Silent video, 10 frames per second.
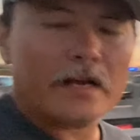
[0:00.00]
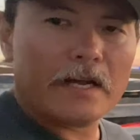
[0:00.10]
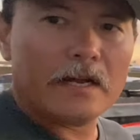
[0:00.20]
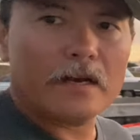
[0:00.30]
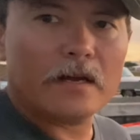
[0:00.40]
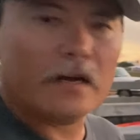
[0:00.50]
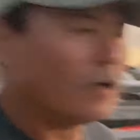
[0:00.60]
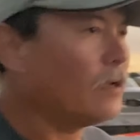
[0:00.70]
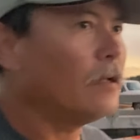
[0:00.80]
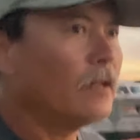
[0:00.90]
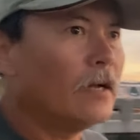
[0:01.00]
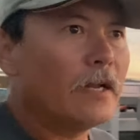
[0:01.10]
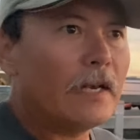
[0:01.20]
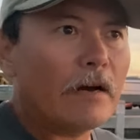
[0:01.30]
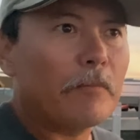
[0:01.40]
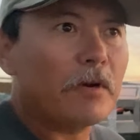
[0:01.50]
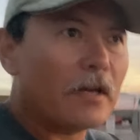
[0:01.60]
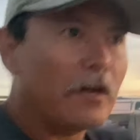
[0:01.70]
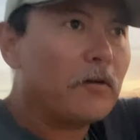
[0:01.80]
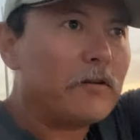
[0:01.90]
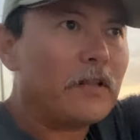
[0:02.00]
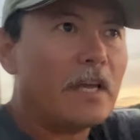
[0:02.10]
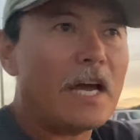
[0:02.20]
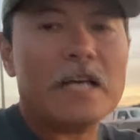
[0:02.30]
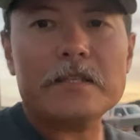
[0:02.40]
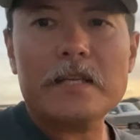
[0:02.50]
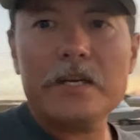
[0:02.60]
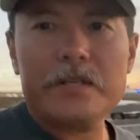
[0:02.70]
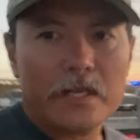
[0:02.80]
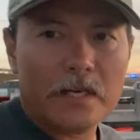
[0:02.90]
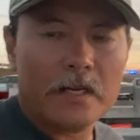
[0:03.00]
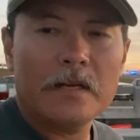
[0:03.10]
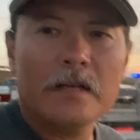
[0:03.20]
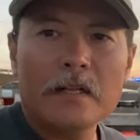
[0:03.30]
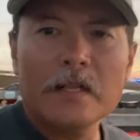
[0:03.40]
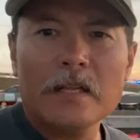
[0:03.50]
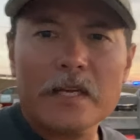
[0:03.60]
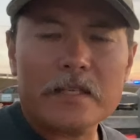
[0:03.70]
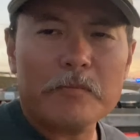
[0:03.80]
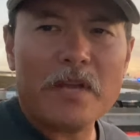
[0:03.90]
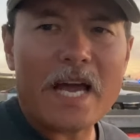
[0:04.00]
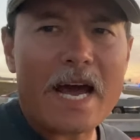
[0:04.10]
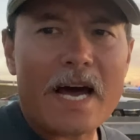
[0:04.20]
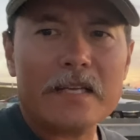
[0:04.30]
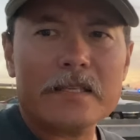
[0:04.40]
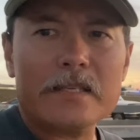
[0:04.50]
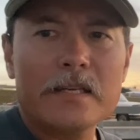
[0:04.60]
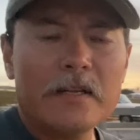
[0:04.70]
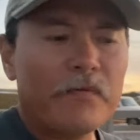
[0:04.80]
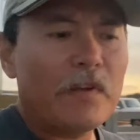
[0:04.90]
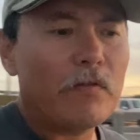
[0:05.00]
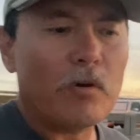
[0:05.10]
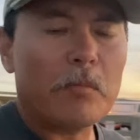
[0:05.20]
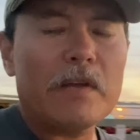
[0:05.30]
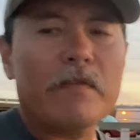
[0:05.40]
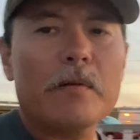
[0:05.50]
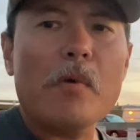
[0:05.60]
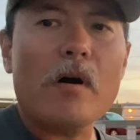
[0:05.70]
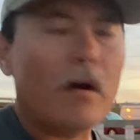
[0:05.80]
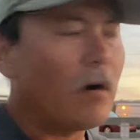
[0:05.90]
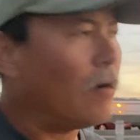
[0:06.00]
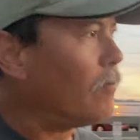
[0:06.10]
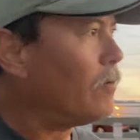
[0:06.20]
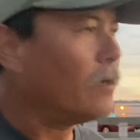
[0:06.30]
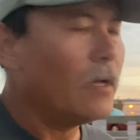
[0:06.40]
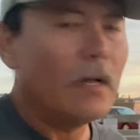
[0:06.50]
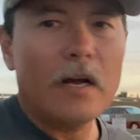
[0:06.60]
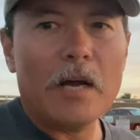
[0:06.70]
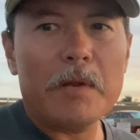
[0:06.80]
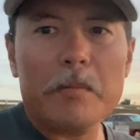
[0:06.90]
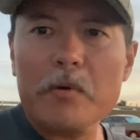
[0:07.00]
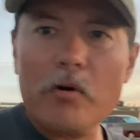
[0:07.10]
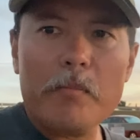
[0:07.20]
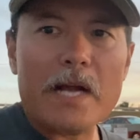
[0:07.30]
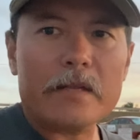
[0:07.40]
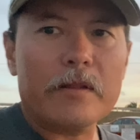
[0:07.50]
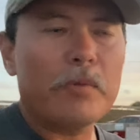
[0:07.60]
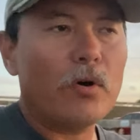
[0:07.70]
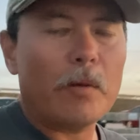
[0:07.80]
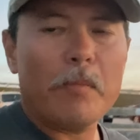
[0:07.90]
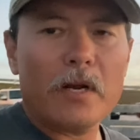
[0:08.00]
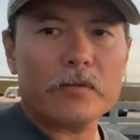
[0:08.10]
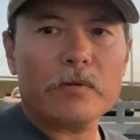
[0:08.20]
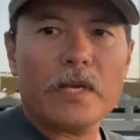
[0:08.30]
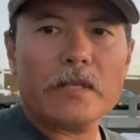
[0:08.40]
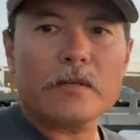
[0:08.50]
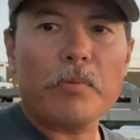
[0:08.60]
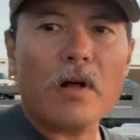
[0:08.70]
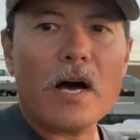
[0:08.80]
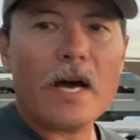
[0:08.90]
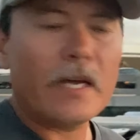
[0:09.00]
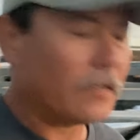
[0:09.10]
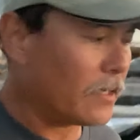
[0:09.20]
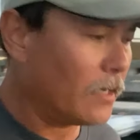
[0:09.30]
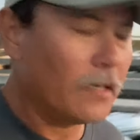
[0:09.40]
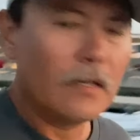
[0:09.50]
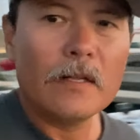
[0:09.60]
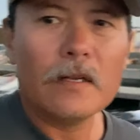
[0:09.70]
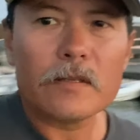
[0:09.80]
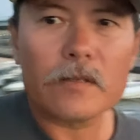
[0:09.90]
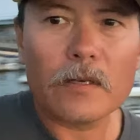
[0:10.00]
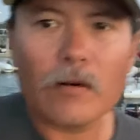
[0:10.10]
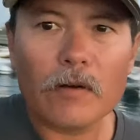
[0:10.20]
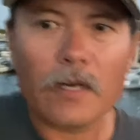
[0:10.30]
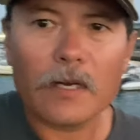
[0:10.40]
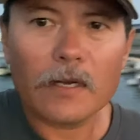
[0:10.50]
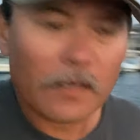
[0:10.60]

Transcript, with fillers: and now I'm gonna go to the gas station, get some gas. Even though I'm leaving tomorrow, I mean, I'm going back to the boat. I might as well take supplies. So